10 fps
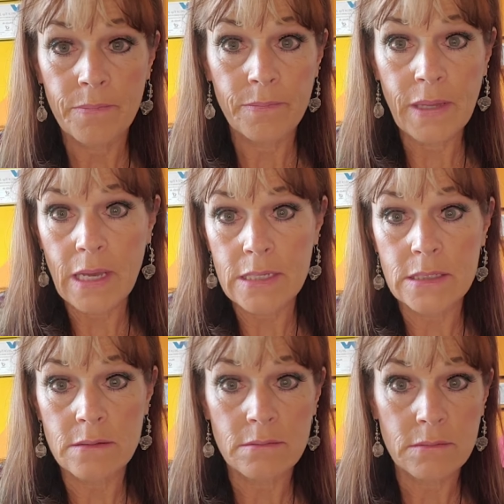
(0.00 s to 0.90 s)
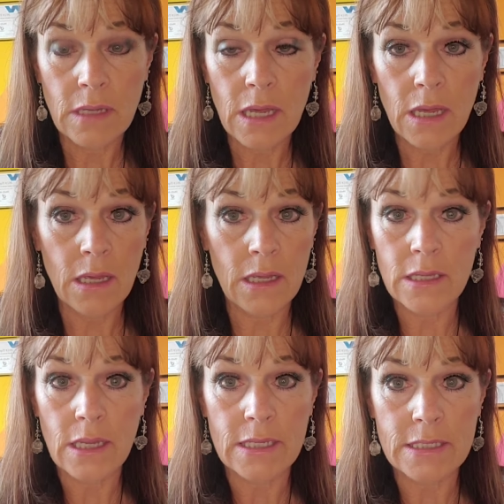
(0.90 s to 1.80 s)
because
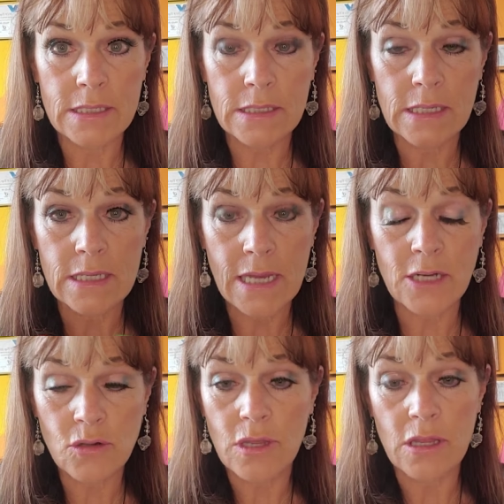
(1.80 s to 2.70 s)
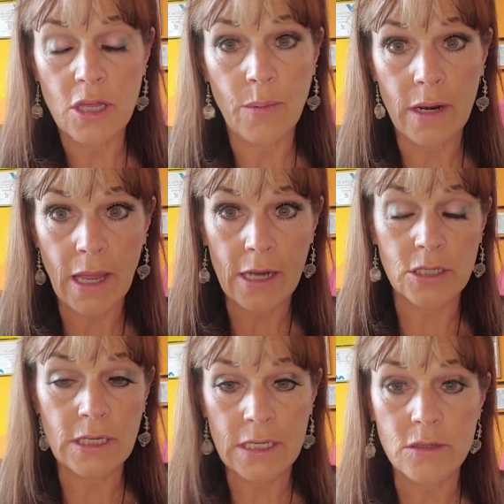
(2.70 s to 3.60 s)
it's a natural thing that your body
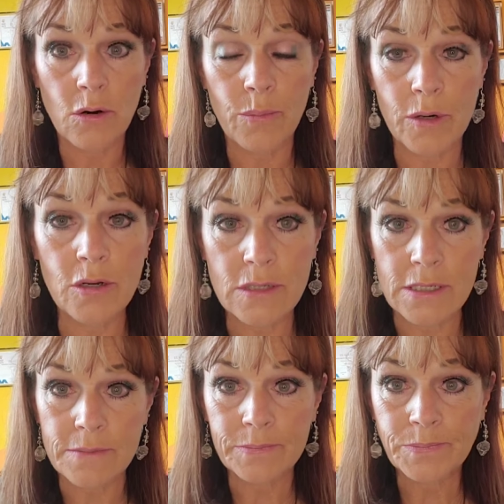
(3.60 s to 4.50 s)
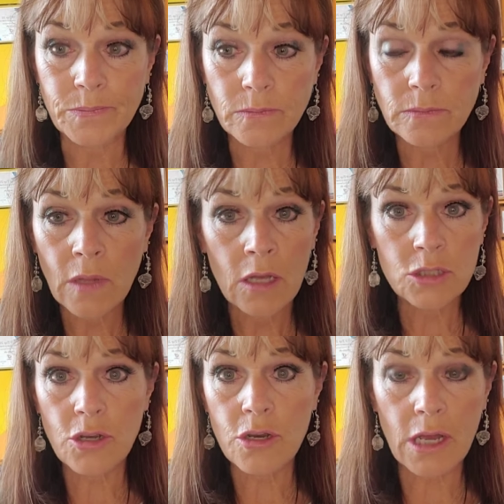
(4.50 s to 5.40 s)
actually needs or produces.
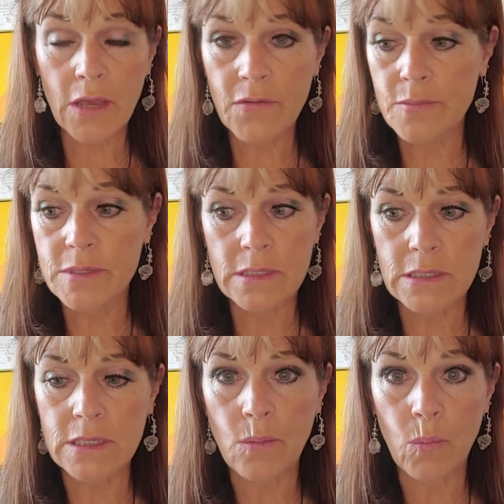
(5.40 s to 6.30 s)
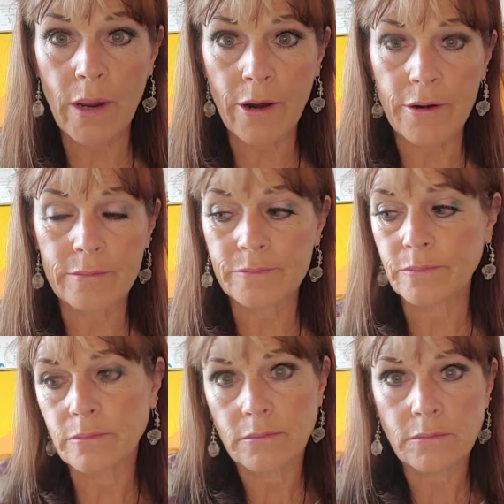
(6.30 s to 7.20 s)
So you're not giving them some weird
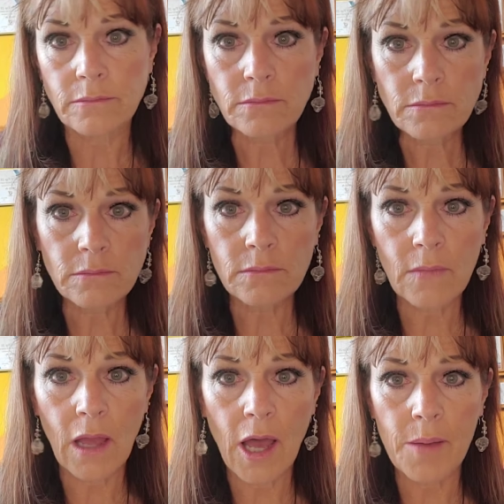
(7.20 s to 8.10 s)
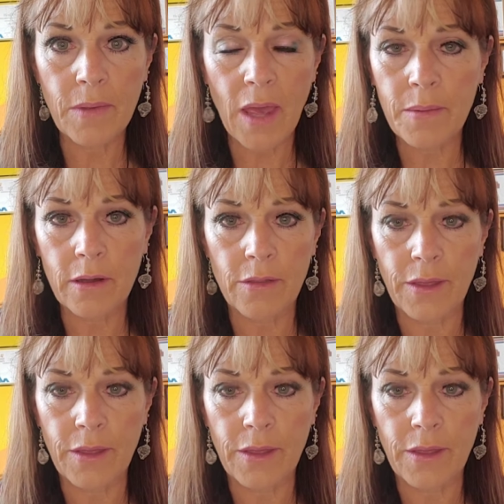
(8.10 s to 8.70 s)
chemical